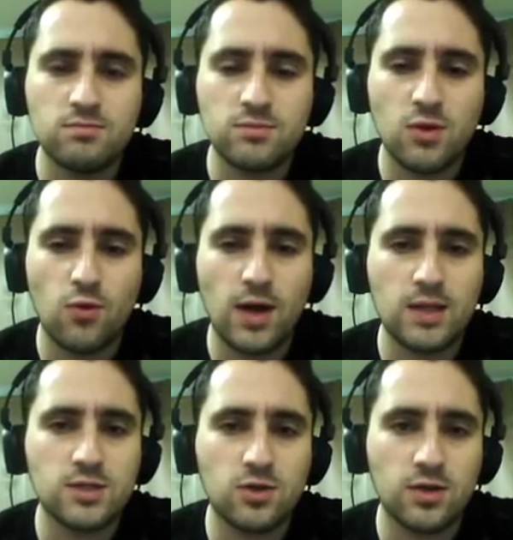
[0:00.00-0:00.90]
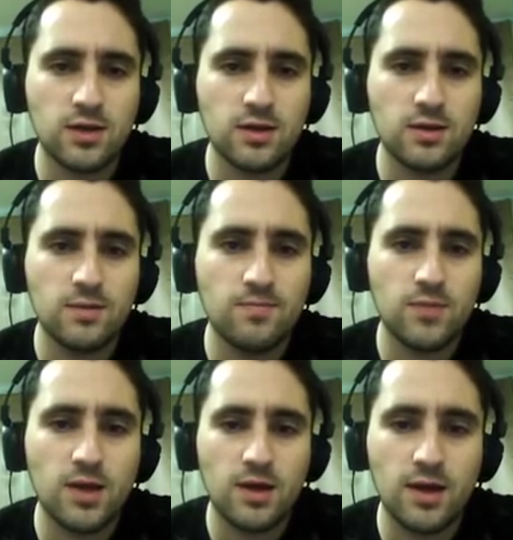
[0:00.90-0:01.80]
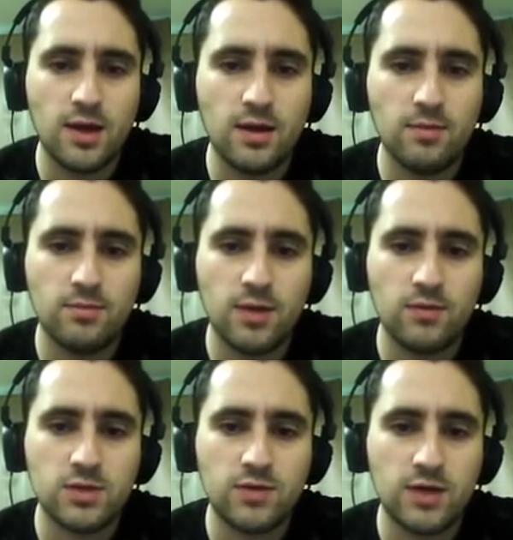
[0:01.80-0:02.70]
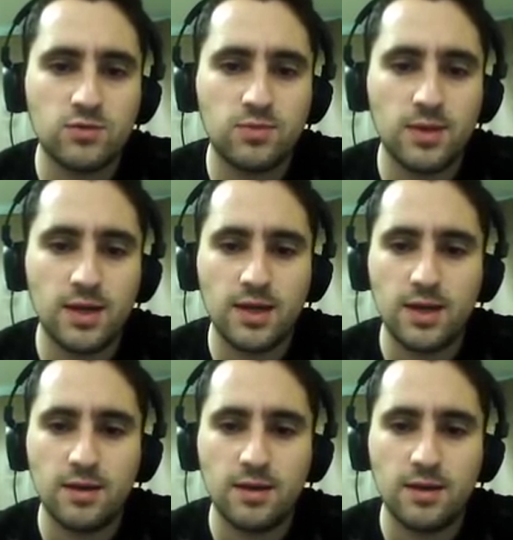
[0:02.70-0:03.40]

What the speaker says: while talking, I will try to play